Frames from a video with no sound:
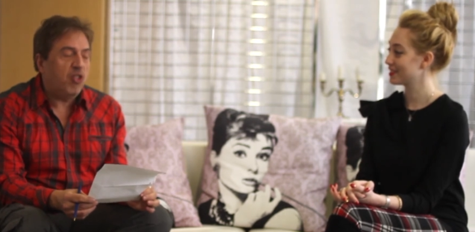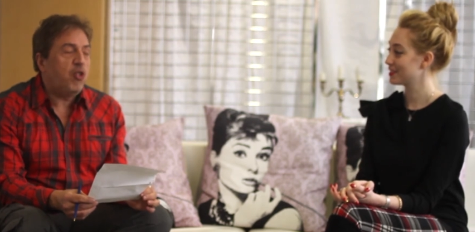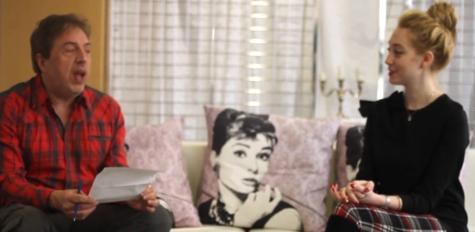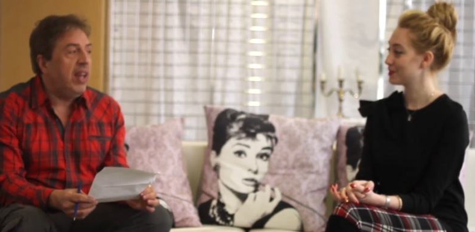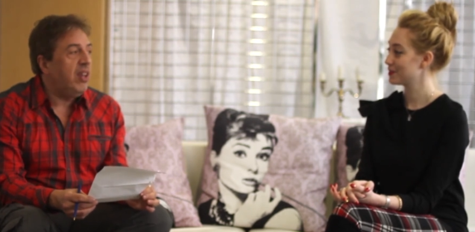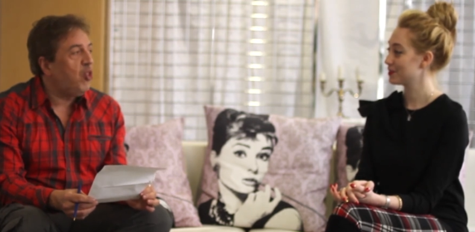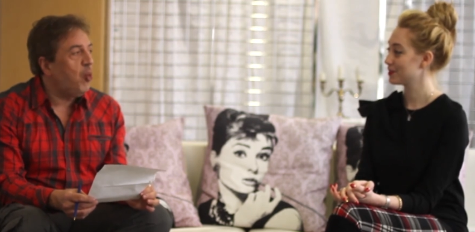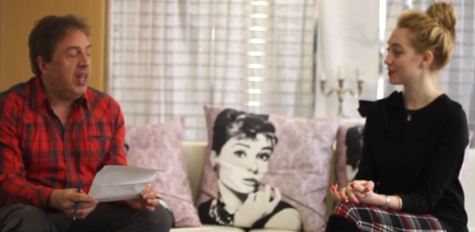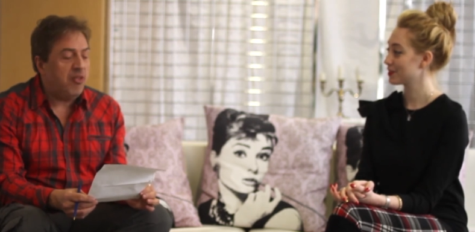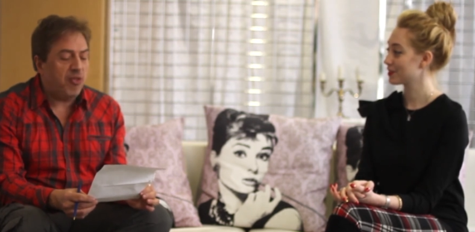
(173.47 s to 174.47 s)
Speaker 1: trend
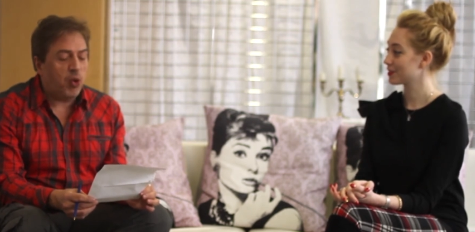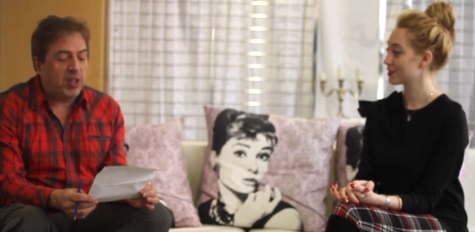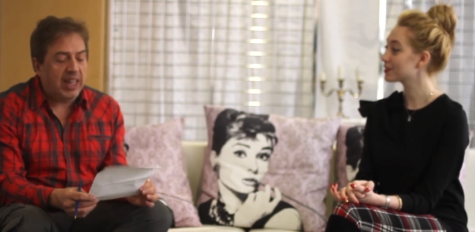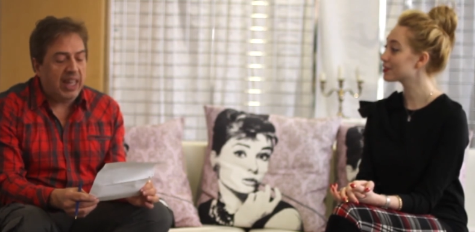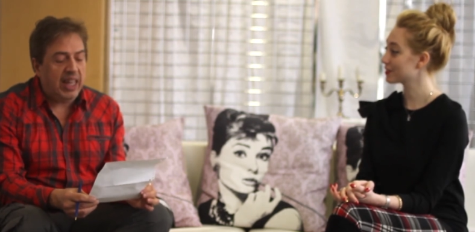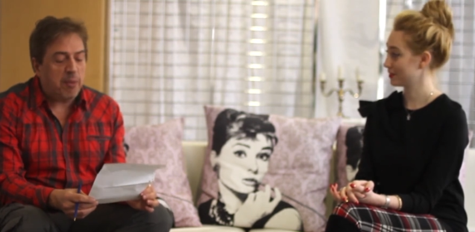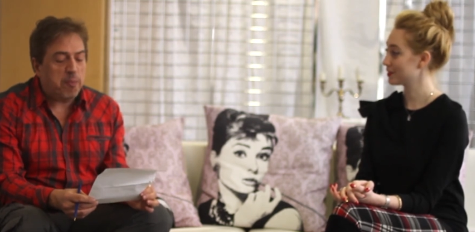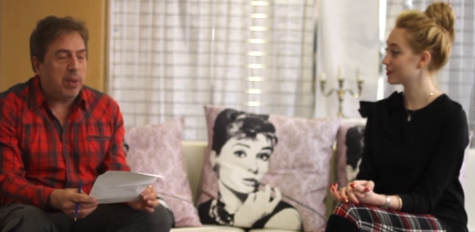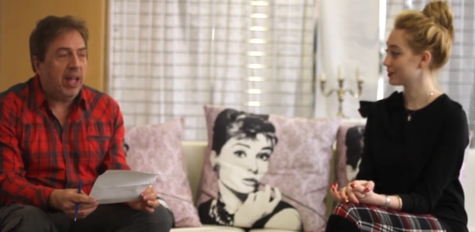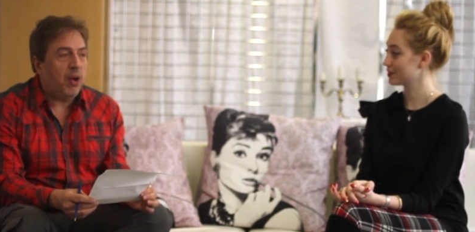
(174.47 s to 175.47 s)
2014.
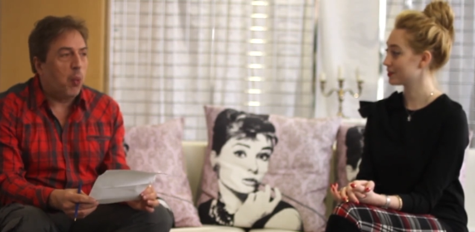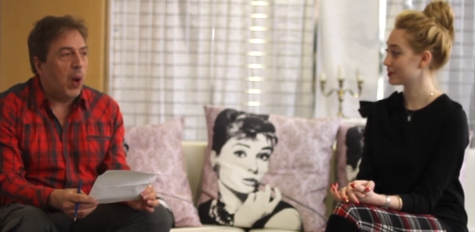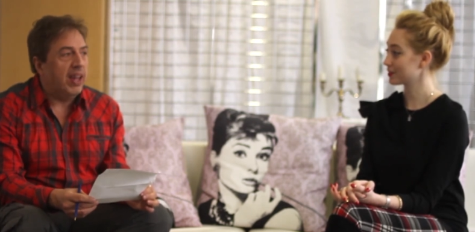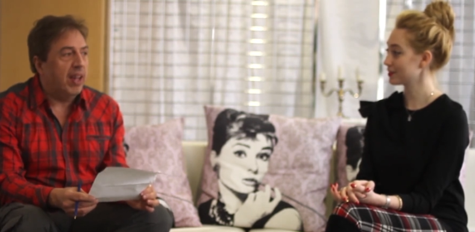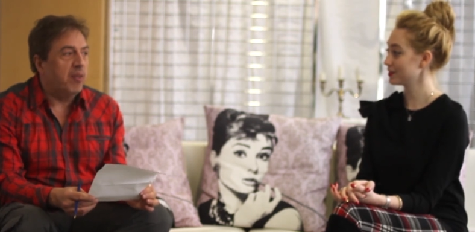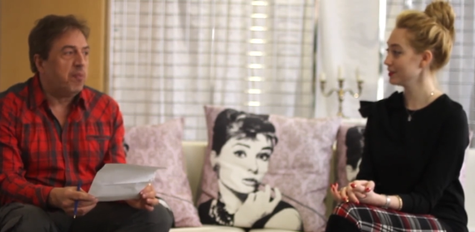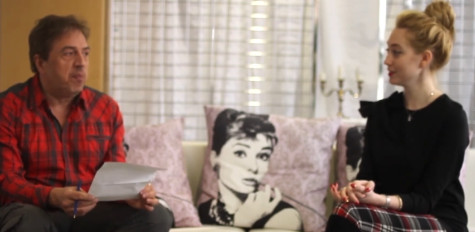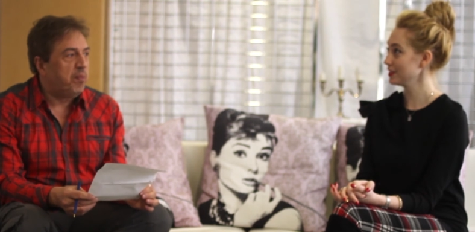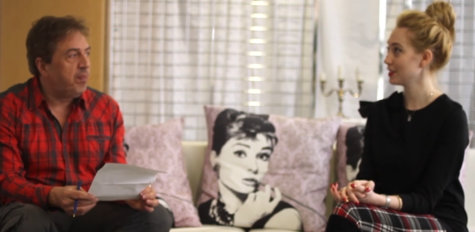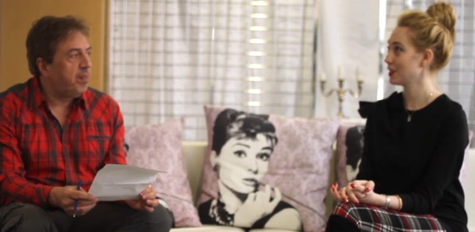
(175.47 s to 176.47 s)
Pick one.
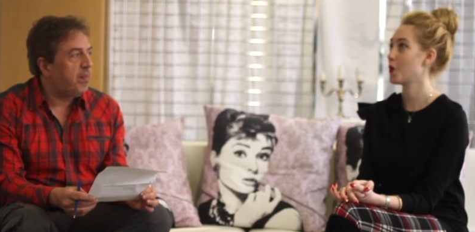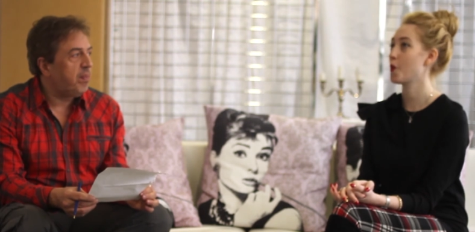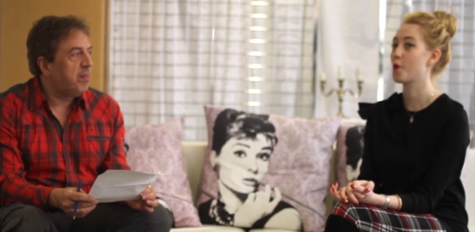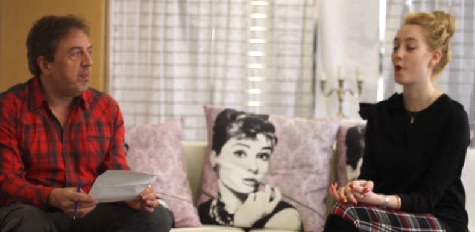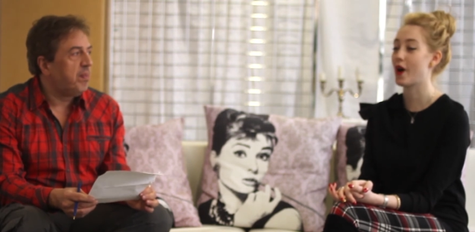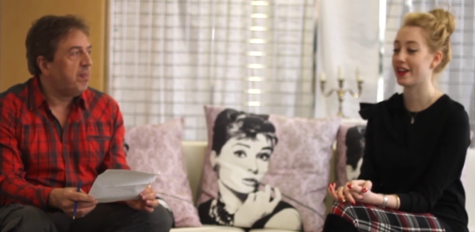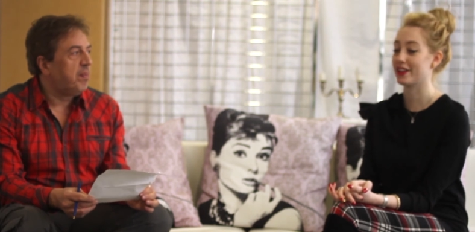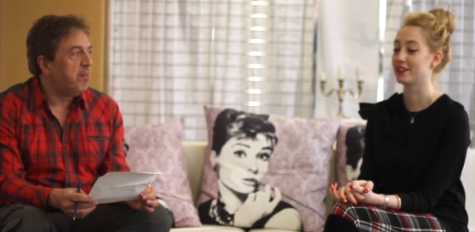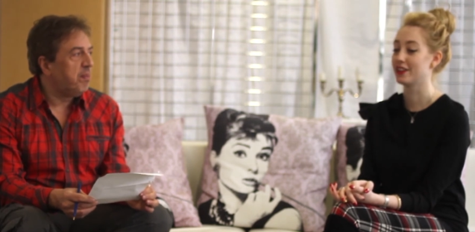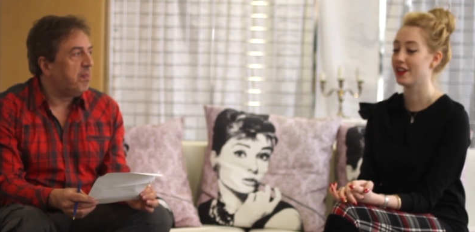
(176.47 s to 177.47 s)

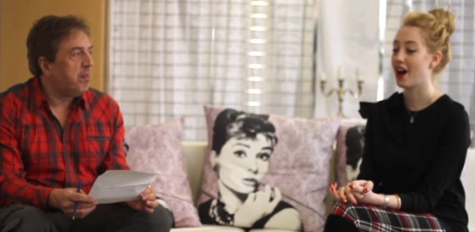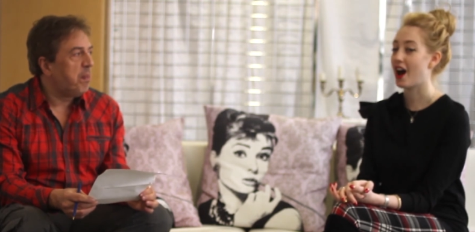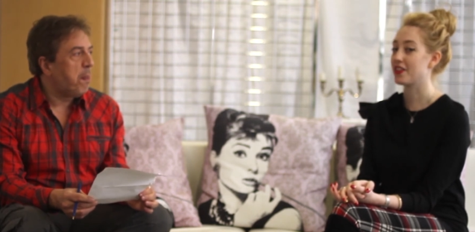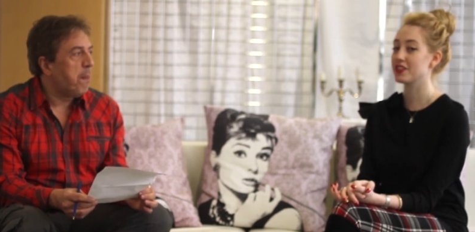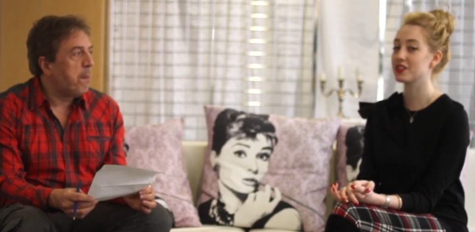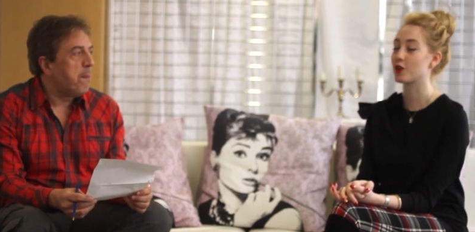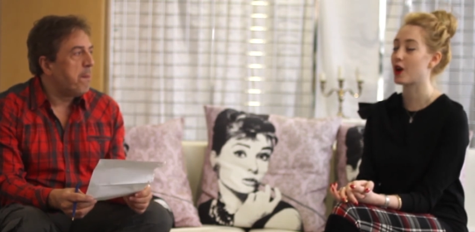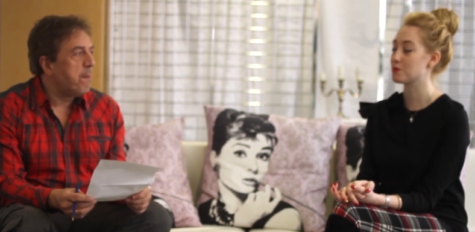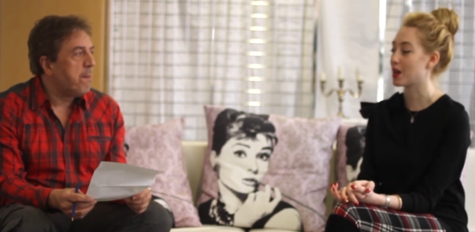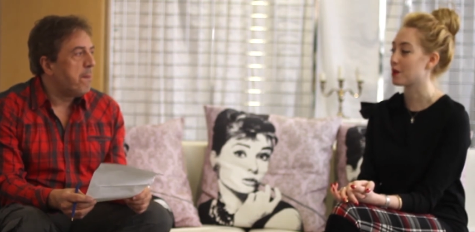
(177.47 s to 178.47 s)
Speaker 2: One. I think the
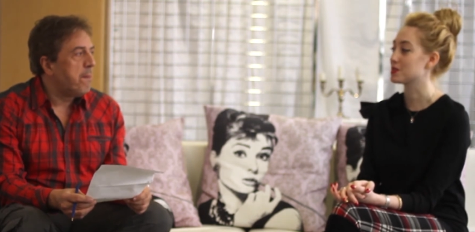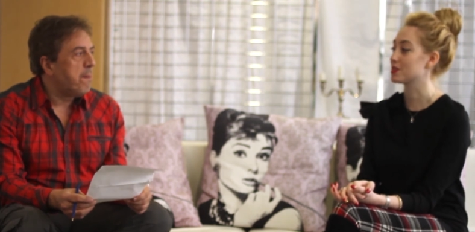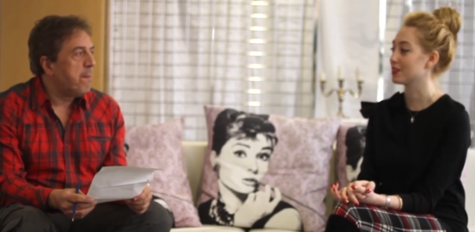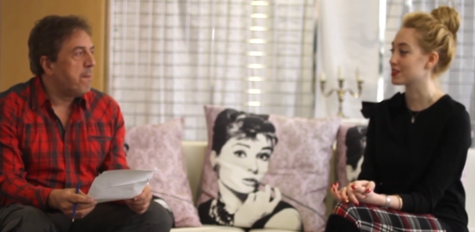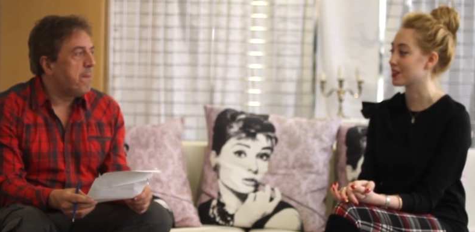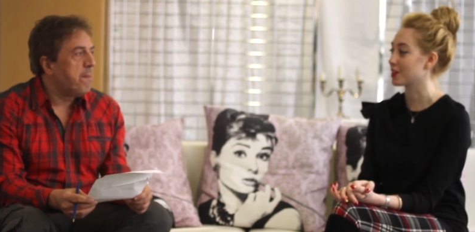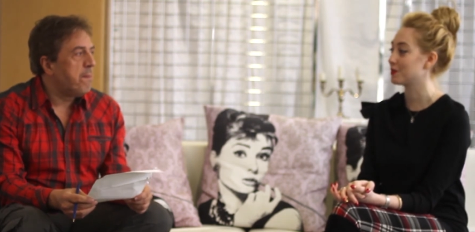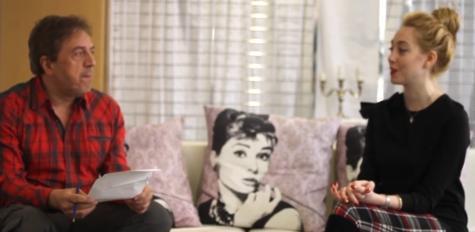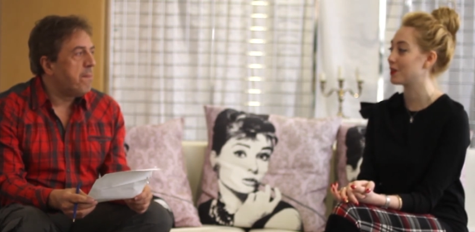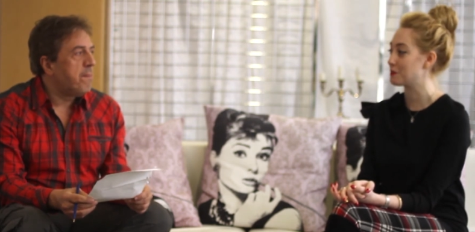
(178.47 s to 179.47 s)
crop top still is going to
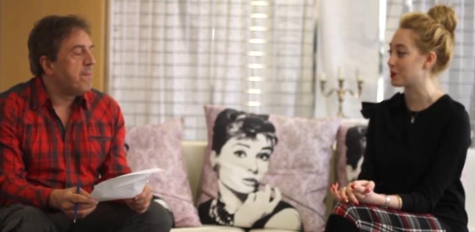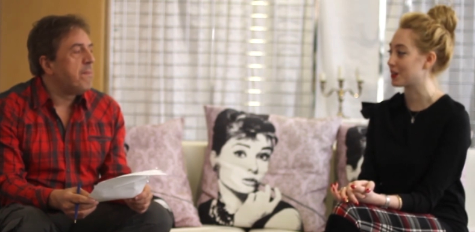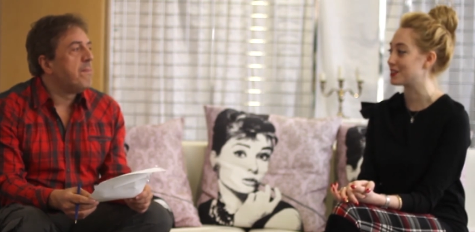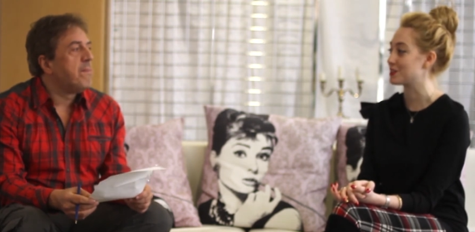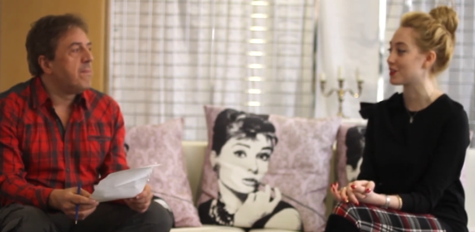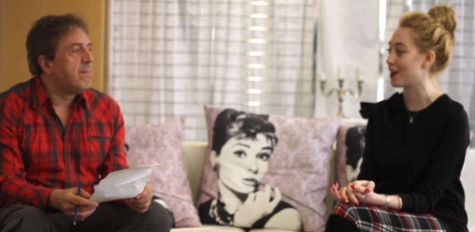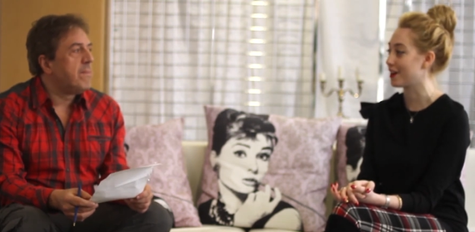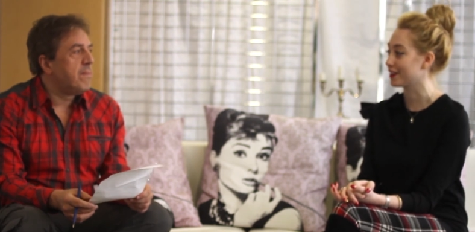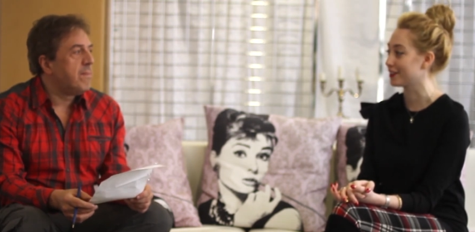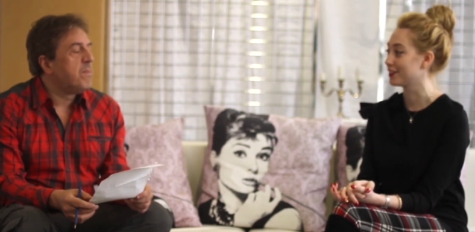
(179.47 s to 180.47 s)
be going pretty
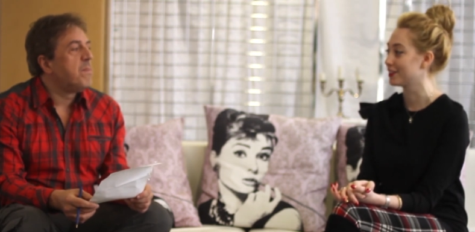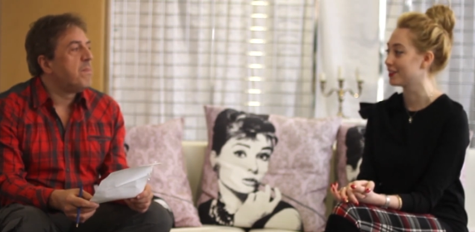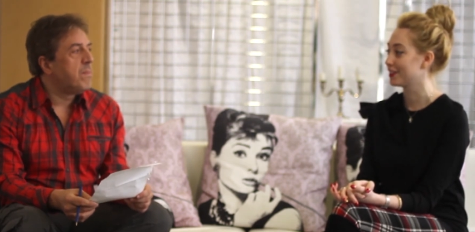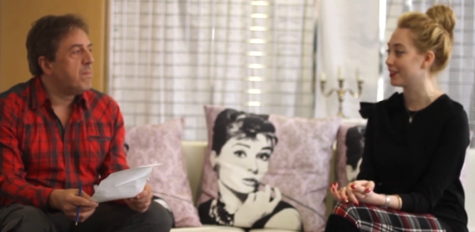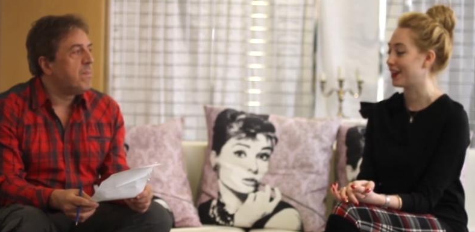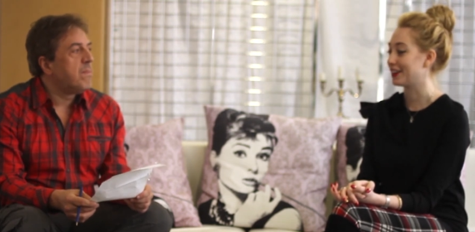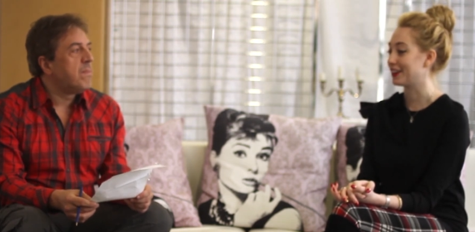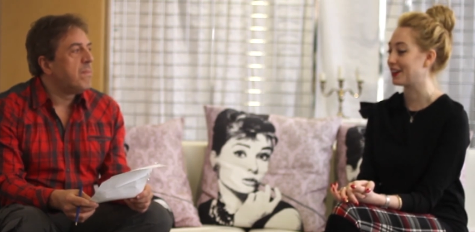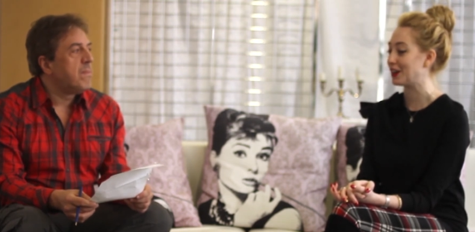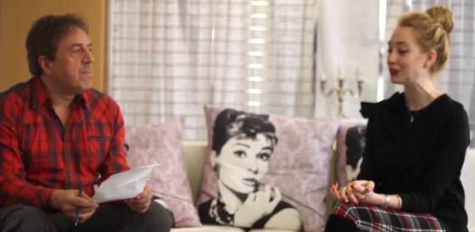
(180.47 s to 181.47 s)
strong, and you
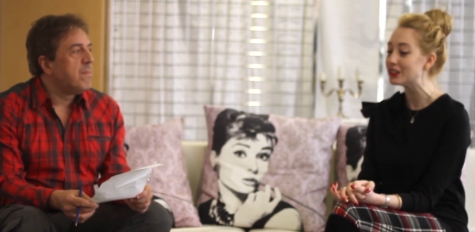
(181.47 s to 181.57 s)
know,